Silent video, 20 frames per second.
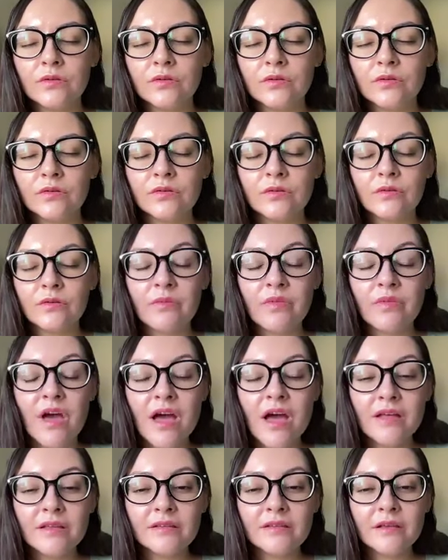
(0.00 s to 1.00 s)
to some
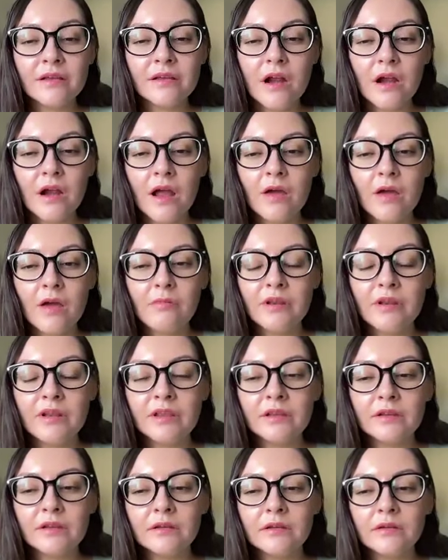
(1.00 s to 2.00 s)
thoughts that are
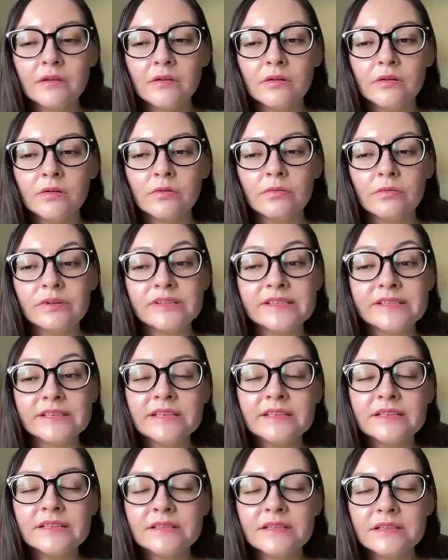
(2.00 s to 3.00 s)
happening, or
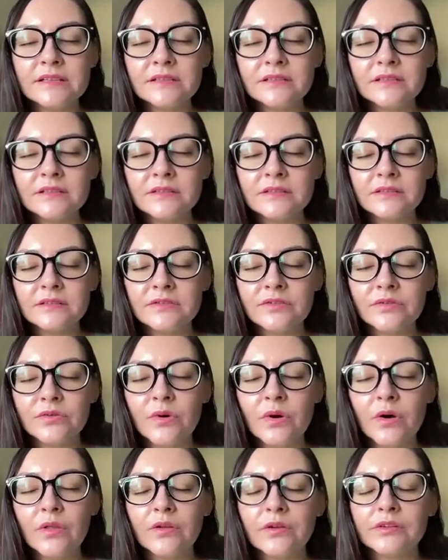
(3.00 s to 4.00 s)
resistance
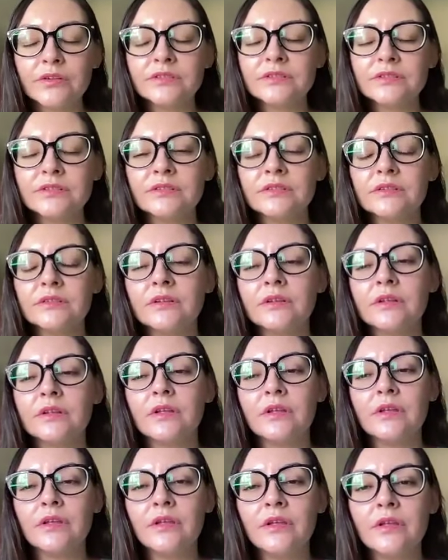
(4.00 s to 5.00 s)
to others,
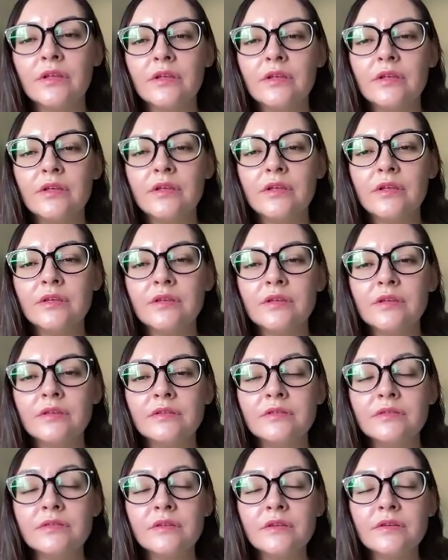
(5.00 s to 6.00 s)

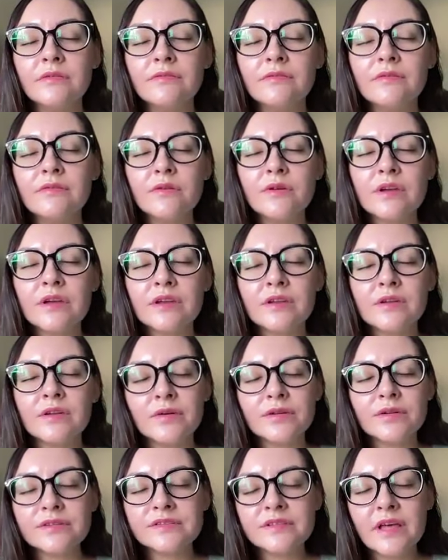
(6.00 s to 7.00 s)
see if you can
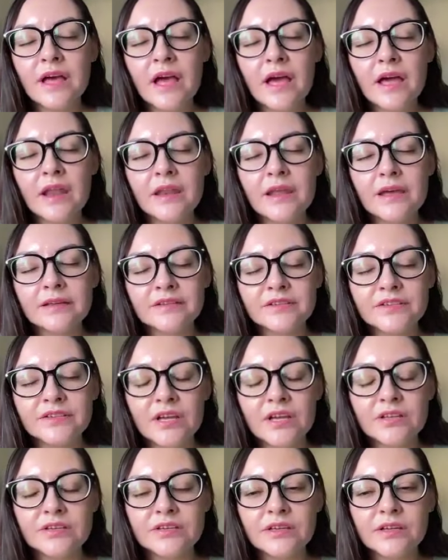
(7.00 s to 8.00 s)
notice that, not
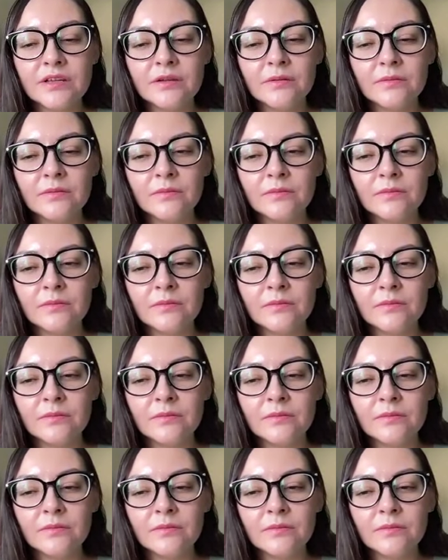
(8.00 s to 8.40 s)
judge it,